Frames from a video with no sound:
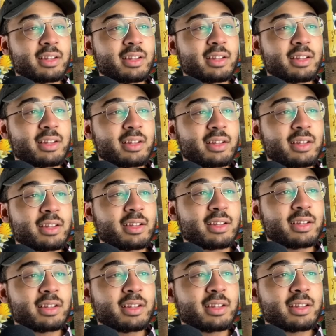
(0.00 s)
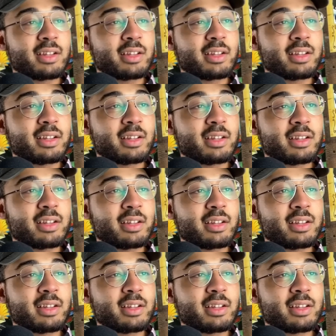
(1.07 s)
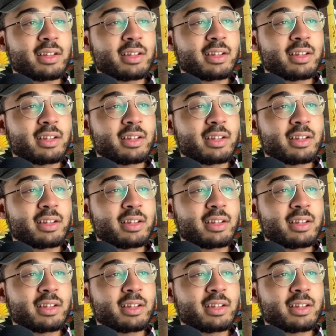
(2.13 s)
(silence)